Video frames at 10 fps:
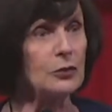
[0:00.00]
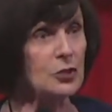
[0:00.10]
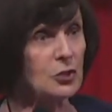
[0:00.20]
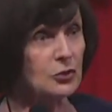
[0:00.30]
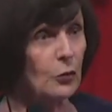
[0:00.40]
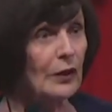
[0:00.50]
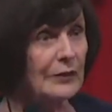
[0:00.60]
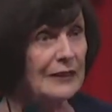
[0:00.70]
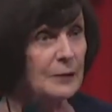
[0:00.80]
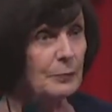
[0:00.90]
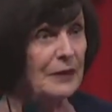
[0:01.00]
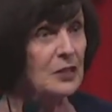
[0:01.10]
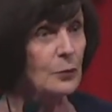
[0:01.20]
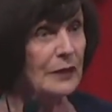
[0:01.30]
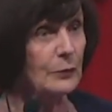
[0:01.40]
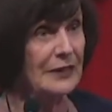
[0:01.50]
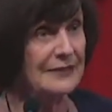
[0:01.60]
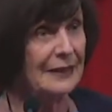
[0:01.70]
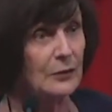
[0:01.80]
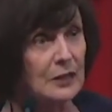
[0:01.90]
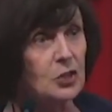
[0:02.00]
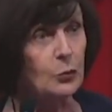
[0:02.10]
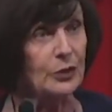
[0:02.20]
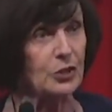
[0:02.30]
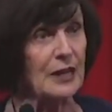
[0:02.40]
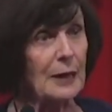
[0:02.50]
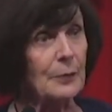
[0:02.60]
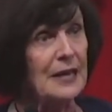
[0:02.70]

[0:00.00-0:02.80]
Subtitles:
toilet because when I went down, it swished up.